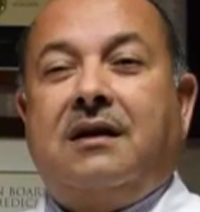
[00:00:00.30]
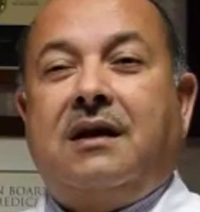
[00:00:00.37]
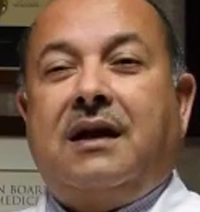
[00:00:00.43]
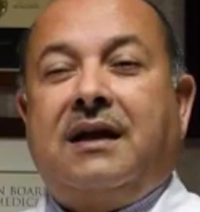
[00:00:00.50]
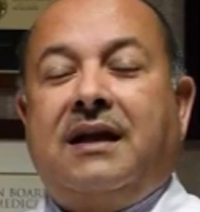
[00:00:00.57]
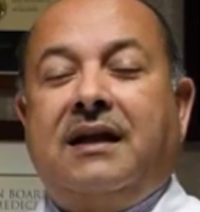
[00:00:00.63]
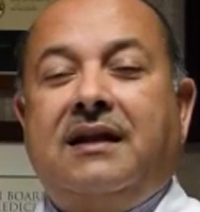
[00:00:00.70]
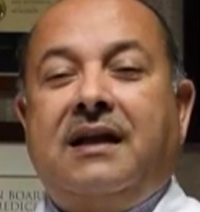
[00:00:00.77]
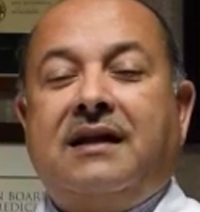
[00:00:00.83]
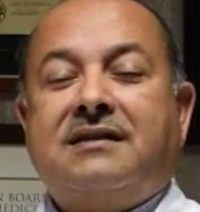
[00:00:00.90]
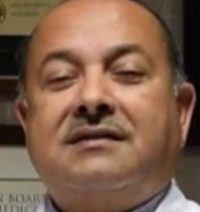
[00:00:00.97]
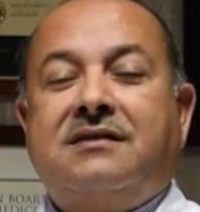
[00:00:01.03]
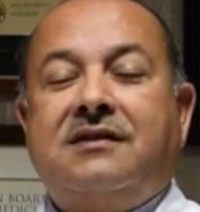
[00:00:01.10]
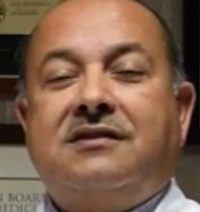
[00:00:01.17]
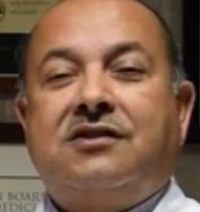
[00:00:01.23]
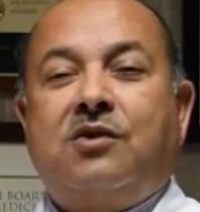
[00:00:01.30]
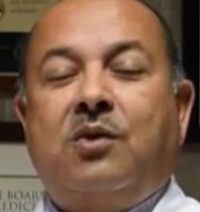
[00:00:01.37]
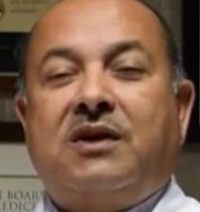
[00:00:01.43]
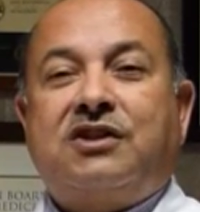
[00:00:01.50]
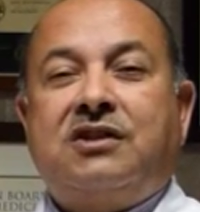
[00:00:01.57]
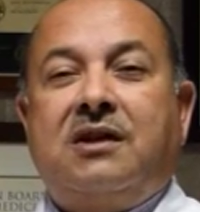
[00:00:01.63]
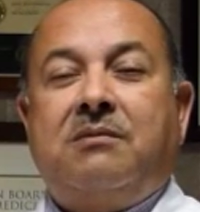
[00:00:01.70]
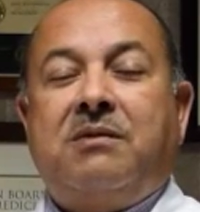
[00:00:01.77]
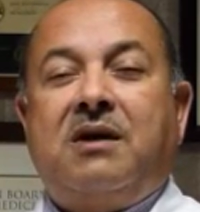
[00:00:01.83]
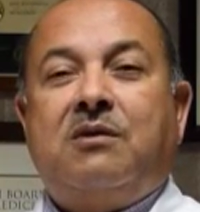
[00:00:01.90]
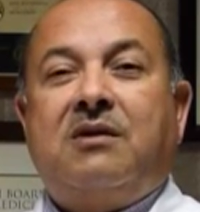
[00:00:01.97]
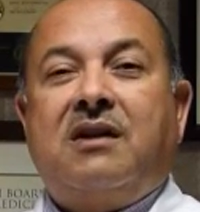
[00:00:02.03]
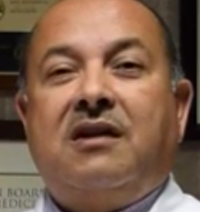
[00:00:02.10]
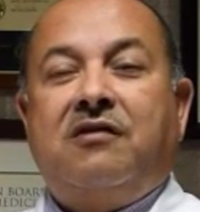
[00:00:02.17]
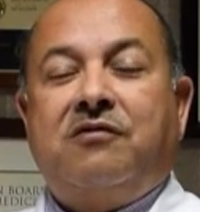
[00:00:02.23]
I get asked this question
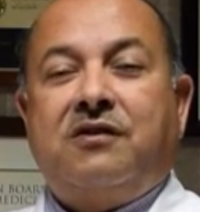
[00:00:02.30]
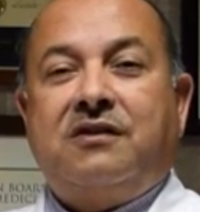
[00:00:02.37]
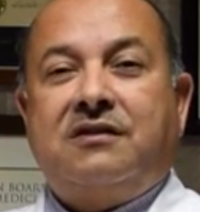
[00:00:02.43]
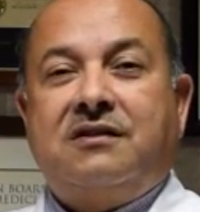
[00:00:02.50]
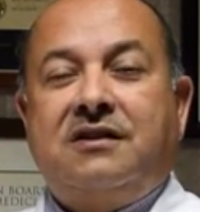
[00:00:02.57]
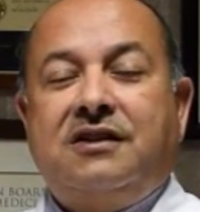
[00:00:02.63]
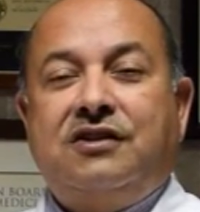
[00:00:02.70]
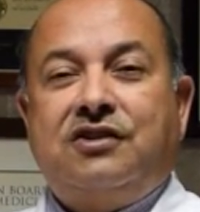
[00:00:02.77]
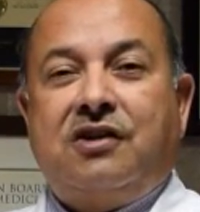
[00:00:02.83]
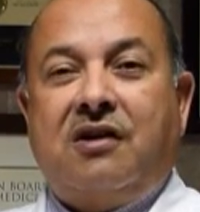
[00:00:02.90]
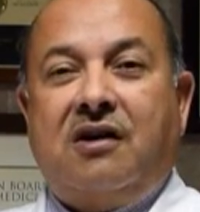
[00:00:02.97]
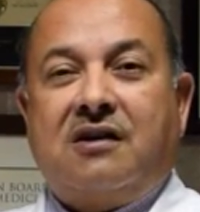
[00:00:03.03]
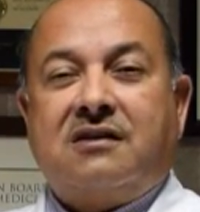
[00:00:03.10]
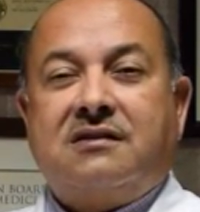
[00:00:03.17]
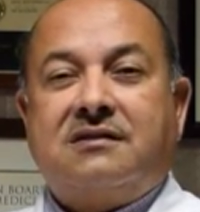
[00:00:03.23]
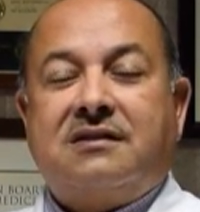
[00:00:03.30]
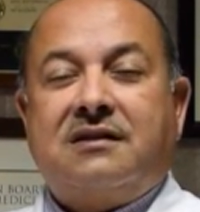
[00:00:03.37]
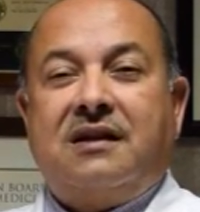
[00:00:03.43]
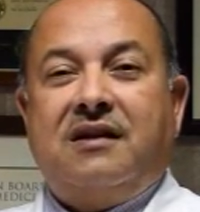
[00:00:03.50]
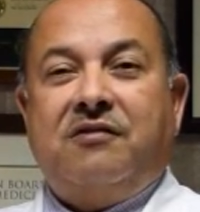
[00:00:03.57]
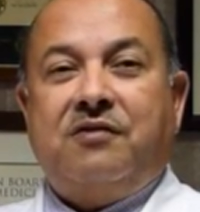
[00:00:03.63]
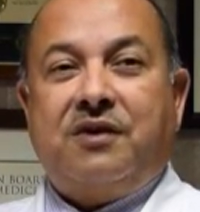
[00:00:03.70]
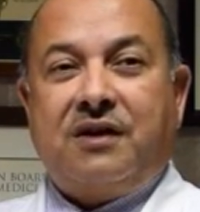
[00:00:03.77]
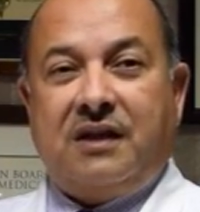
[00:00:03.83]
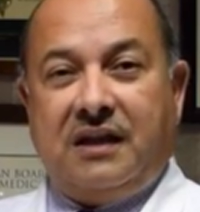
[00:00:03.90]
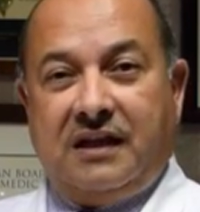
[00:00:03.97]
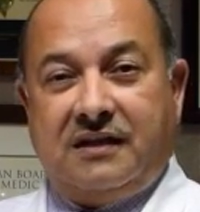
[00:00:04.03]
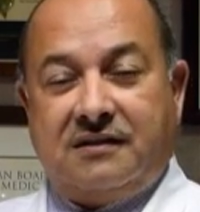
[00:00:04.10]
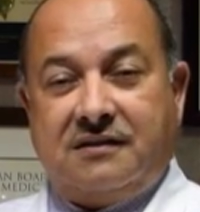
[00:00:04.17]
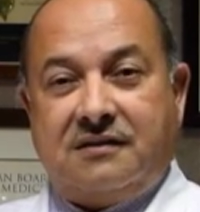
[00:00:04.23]
about liver detox and liver
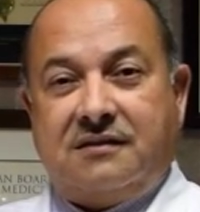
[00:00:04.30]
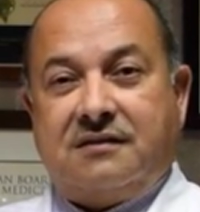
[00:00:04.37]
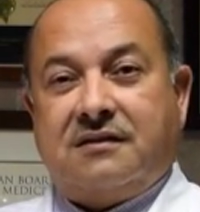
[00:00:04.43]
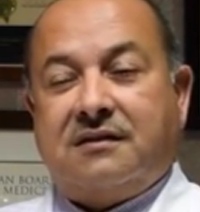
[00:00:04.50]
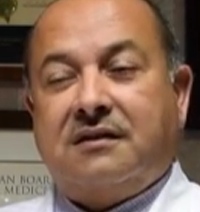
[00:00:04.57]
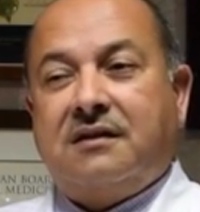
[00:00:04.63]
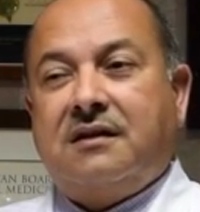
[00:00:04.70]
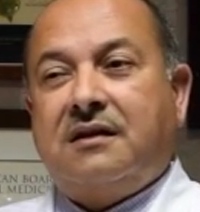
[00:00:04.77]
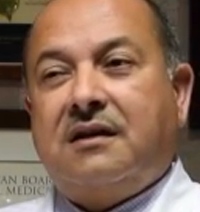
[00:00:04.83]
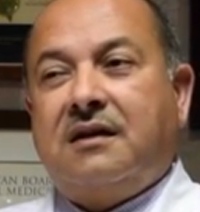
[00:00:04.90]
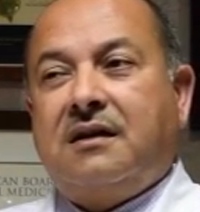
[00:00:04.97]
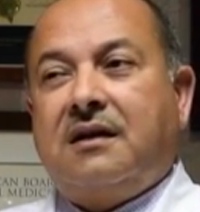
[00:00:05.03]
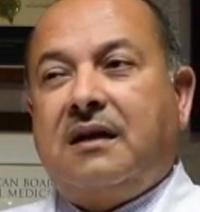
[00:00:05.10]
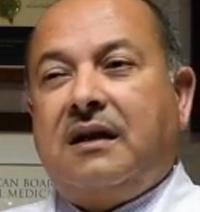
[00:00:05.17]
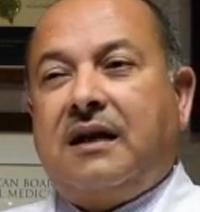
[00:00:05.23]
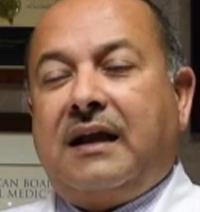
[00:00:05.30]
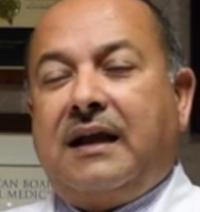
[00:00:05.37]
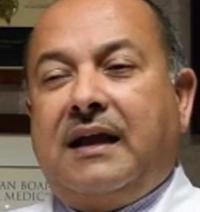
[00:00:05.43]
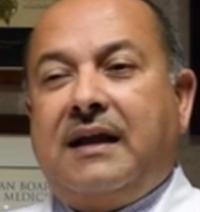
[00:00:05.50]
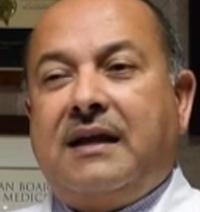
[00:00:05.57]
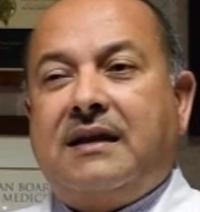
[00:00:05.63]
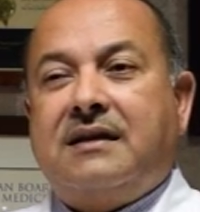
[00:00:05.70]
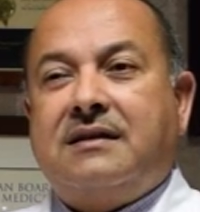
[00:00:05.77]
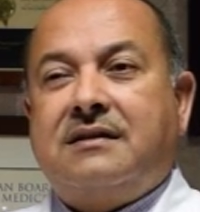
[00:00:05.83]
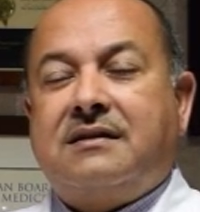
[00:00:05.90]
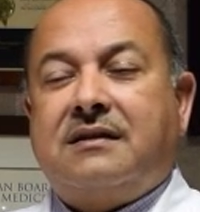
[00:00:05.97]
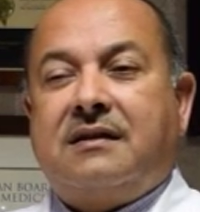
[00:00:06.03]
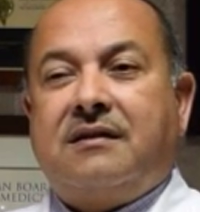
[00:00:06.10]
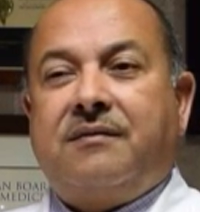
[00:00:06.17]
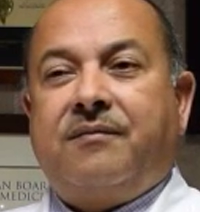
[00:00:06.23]
cleanse. And
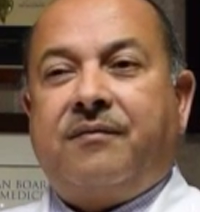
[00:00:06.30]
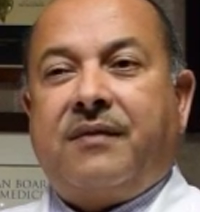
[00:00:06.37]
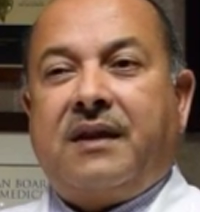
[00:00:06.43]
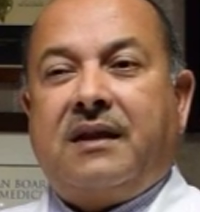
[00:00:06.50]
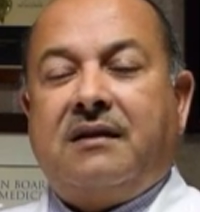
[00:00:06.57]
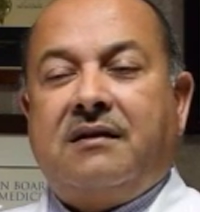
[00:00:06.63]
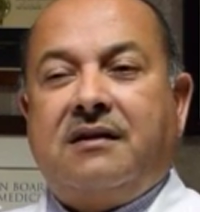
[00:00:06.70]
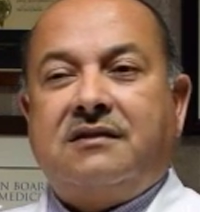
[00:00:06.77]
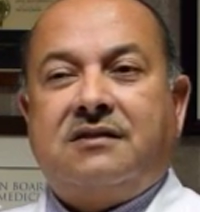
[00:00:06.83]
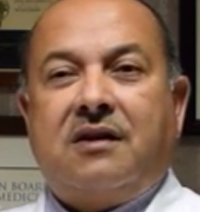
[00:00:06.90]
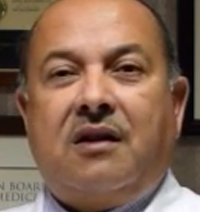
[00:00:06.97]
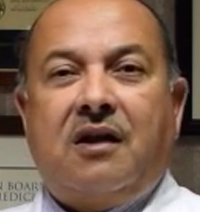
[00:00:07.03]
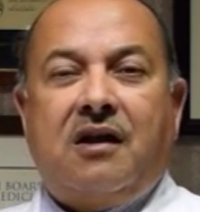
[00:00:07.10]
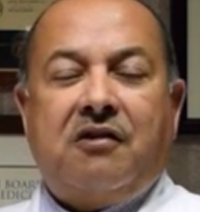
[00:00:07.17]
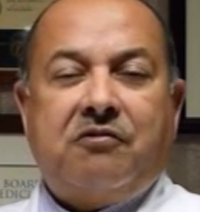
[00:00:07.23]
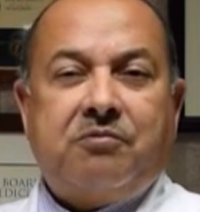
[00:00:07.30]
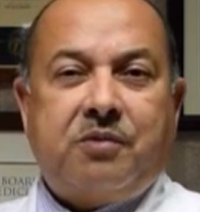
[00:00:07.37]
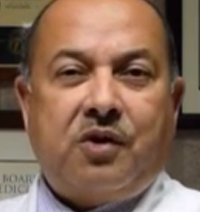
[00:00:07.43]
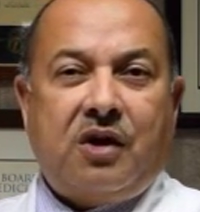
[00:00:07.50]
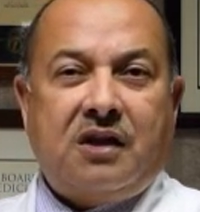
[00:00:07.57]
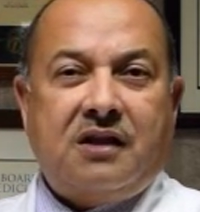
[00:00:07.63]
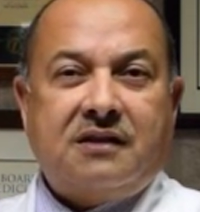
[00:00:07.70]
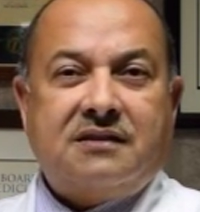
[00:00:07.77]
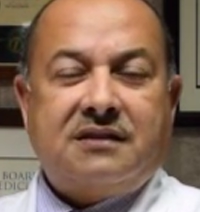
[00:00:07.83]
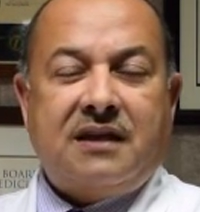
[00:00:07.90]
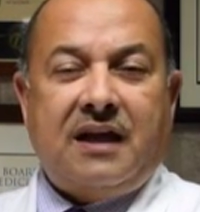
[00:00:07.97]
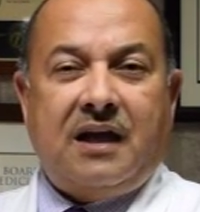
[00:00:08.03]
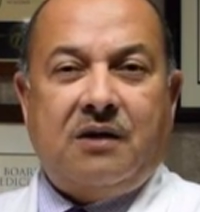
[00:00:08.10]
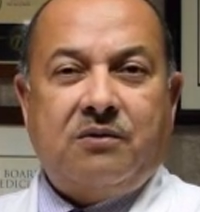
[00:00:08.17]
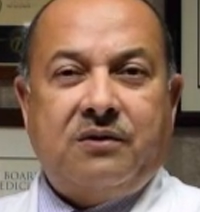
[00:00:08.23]
um, there's a lot of products
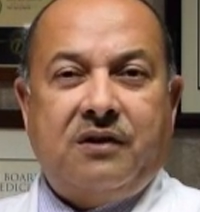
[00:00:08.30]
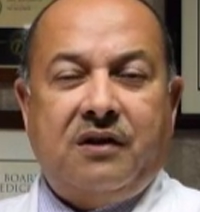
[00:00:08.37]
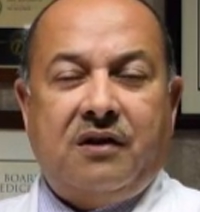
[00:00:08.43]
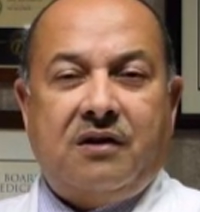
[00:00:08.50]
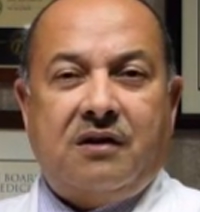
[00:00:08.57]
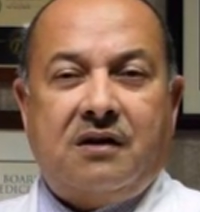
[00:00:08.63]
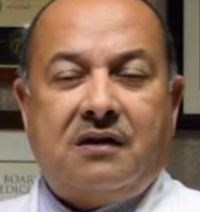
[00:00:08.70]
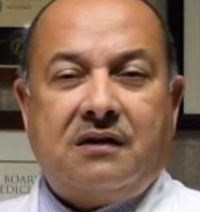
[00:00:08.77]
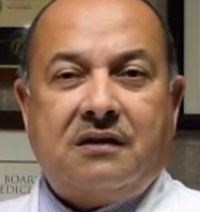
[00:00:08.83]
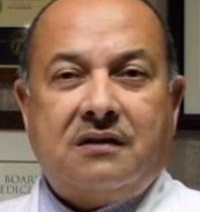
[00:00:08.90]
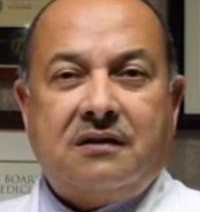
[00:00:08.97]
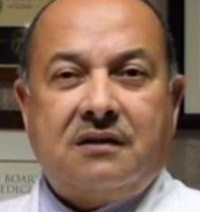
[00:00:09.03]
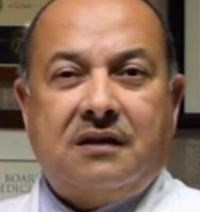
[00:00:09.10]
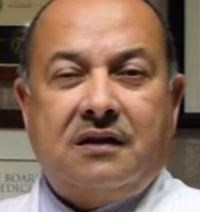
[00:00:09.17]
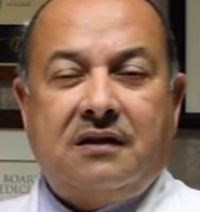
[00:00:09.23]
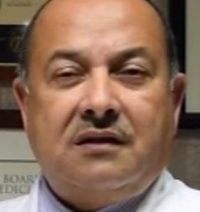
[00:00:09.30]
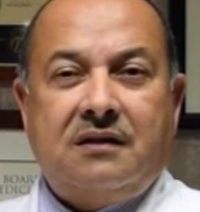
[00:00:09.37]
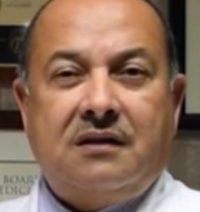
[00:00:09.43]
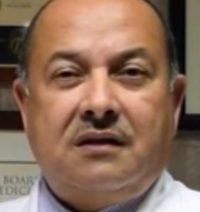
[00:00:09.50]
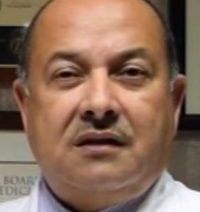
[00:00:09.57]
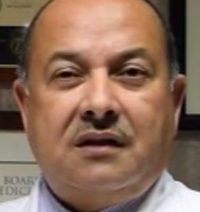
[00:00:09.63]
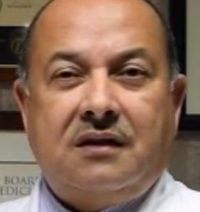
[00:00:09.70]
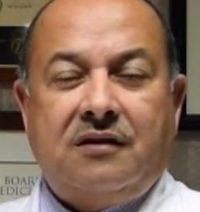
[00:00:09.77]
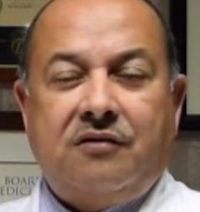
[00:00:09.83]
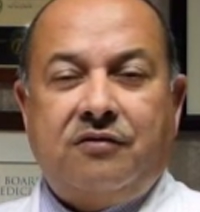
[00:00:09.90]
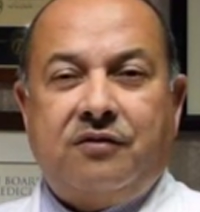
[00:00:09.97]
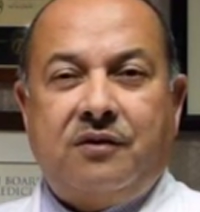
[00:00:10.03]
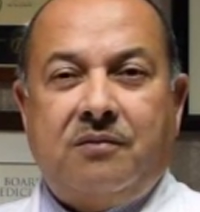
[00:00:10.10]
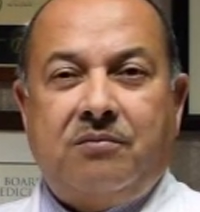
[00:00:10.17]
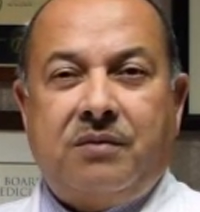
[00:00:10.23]
out there in the
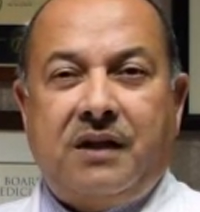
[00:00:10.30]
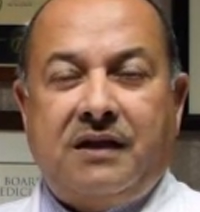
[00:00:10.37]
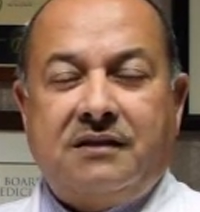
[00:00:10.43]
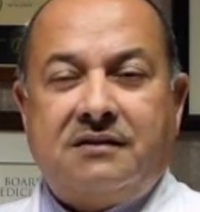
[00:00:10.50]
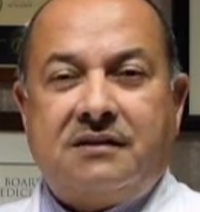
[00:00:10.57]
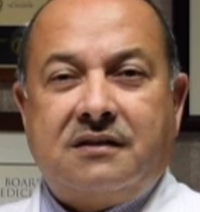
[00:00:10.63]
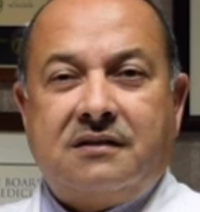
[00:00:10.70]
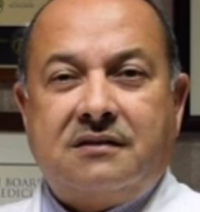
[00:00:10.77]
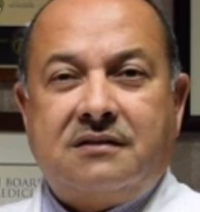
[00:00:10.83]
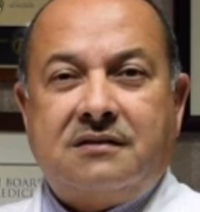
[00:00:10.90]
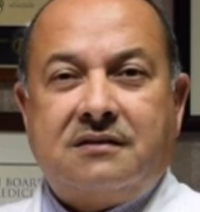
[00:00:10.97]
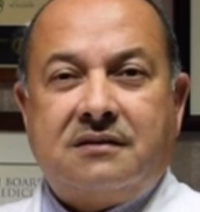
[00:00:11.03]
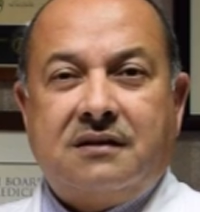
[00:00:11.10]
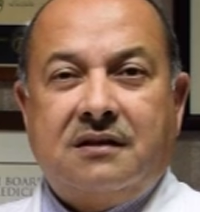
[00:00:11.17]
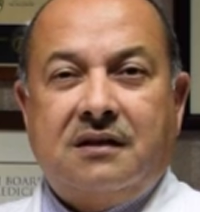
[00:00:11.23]
different places